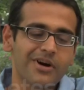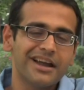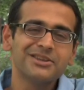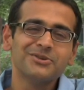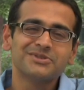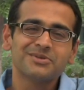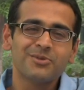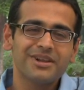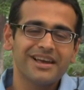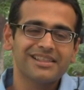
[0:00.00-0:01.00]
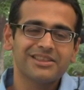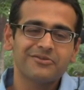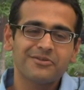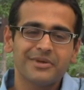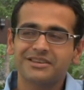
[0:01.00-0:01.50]
Unusable health
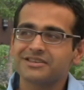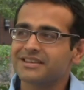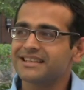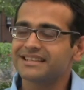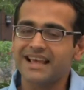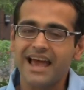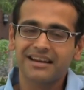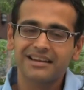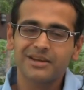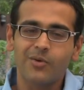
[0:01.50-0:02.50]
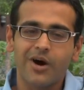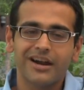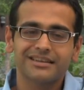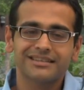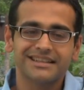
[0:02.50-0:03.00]
information is exactly
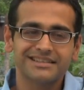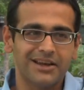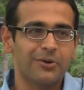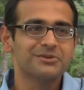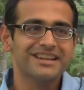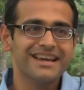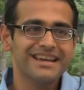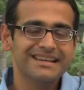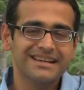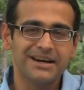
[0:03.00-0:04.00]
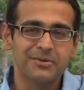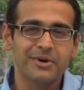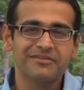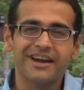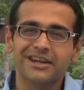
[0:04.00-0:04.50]
what it sounds like,
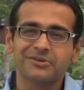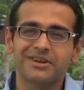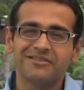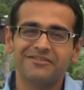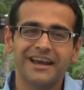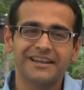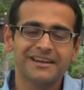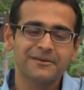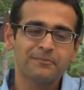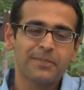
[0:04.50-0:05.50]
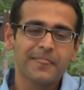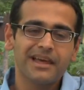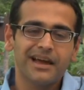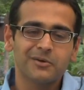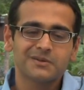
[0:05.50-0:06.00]
but if I had to define it,
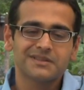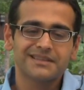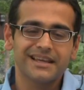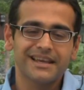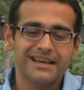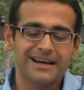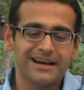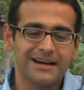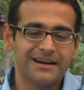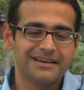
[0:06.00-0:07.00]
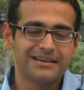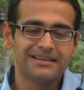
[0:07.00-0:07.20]
I would say it's